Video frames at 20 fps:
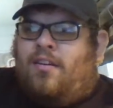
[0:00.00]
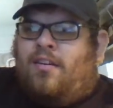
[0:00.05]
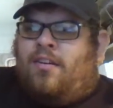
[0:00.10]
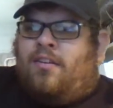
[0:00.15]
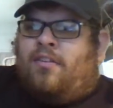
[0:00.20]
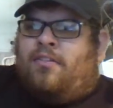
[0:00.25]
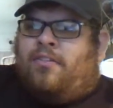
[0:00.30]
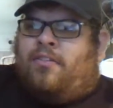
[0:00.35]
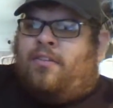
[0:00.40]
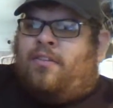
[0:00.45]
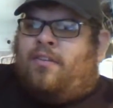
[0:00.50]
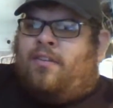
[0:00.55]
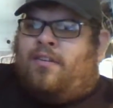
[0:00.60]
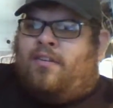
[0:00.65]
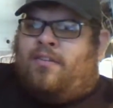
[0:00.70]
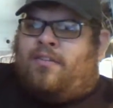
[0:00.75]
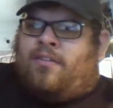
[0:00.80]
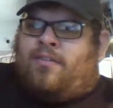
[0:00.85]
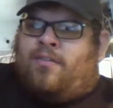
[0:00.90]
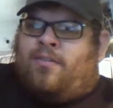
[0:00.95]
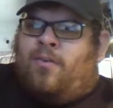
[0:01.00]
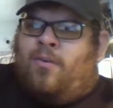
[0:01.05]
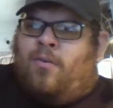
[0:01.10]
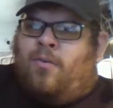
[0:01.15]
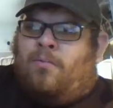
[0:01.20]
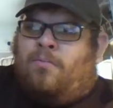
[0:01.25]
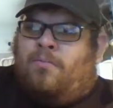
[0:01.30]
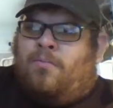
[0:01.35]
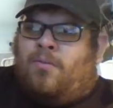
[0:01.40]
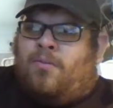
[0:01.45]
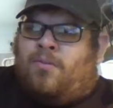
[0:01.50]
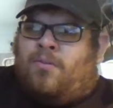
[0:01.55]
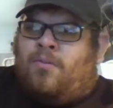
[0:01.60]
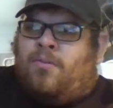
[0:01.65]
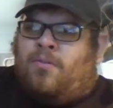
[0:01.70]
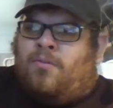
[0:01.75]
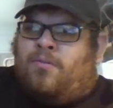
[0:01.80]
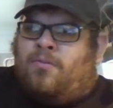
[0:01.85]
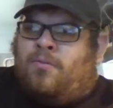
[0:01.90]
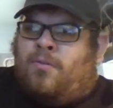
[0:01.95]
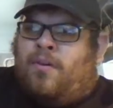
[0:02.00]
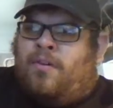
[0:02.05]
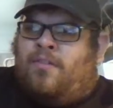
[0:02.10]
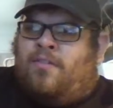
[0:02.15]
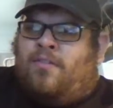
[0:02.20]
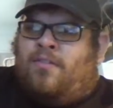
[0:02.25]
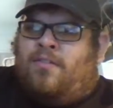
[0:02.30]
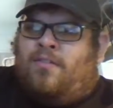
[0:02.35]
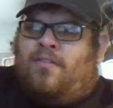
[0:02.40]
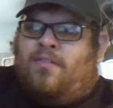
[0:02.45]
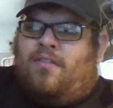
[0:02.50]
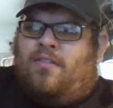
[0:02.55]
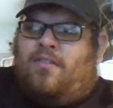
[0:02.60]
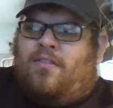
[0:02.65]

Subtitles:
Because here on the Chrome or Google suites,